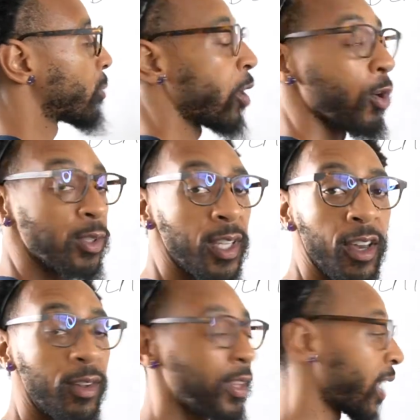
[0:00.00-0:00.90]

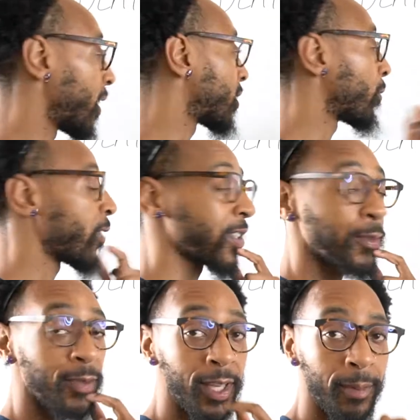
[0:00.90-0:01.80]
wholesale, then I did some fix and
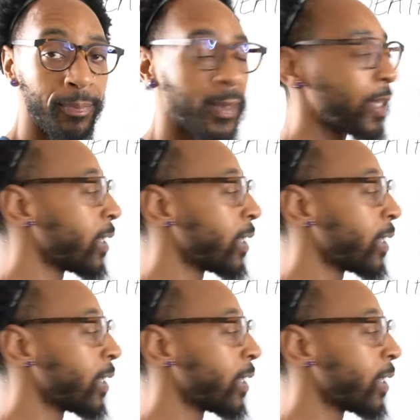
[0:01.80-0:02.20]
flip.